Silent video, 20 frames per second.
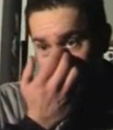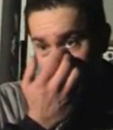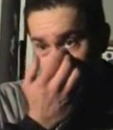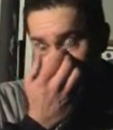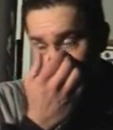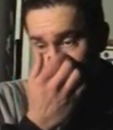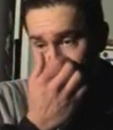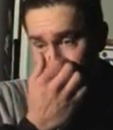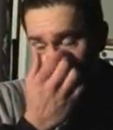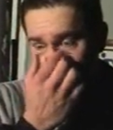Yeah,
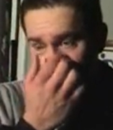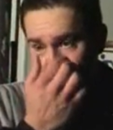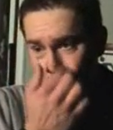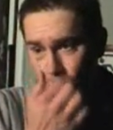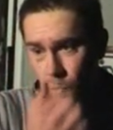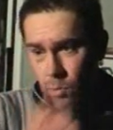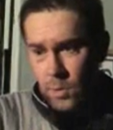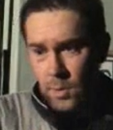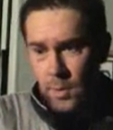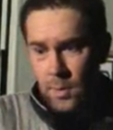it's just
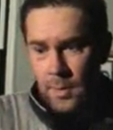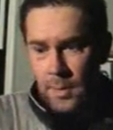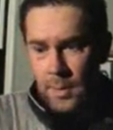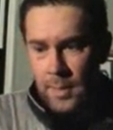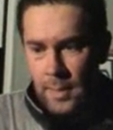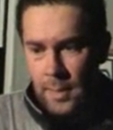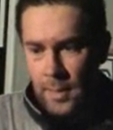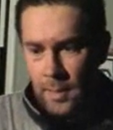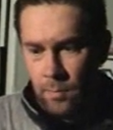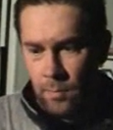unfortunate
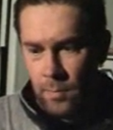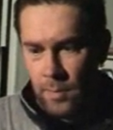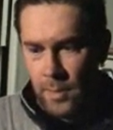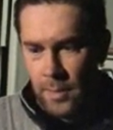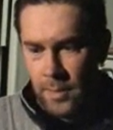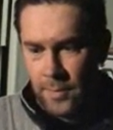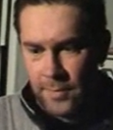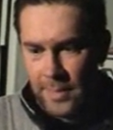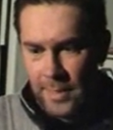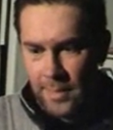that
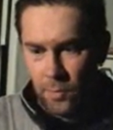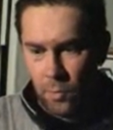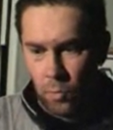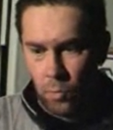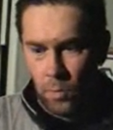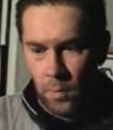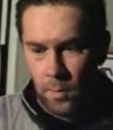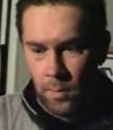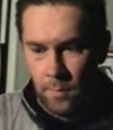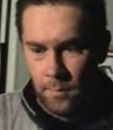Dan
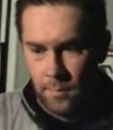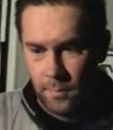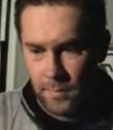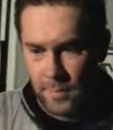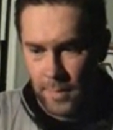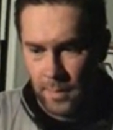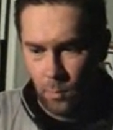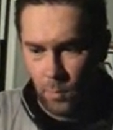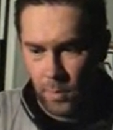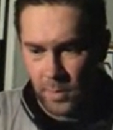Dalton,
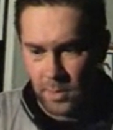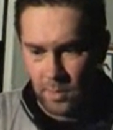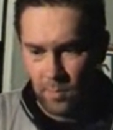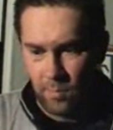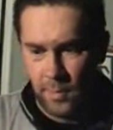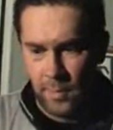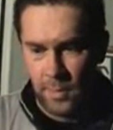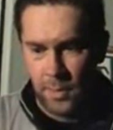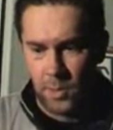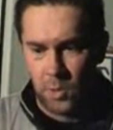Dan
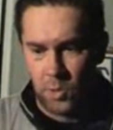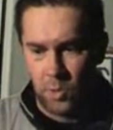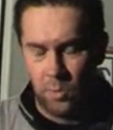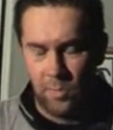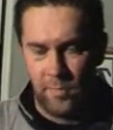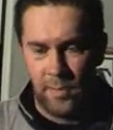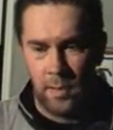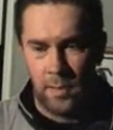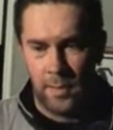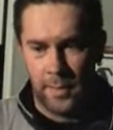Wister and
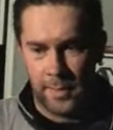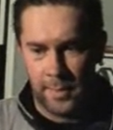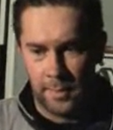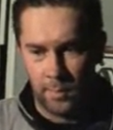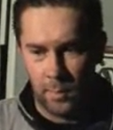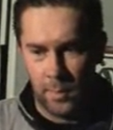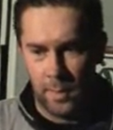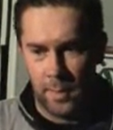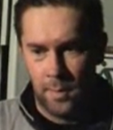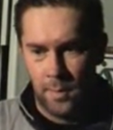Stuart
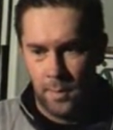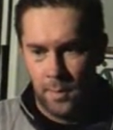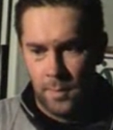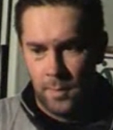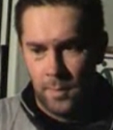Varheed were